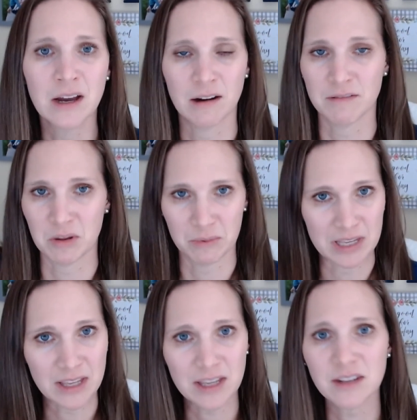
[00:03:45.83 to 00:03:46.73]
over the
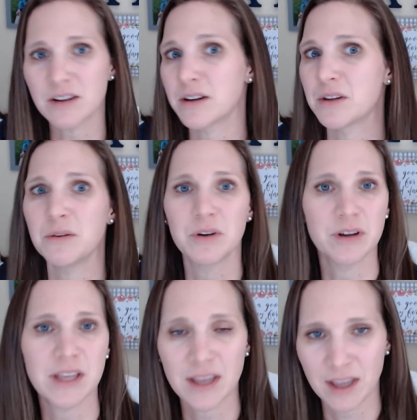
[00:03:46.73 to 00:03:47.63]
weekend, or are you
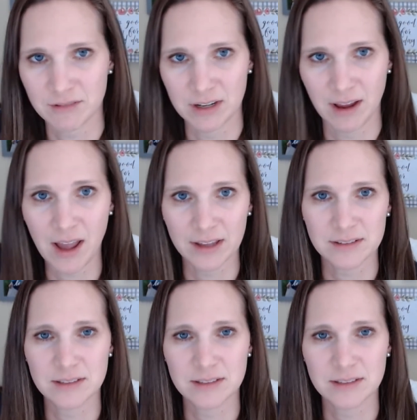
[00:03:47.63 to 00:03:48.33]
cooking every night?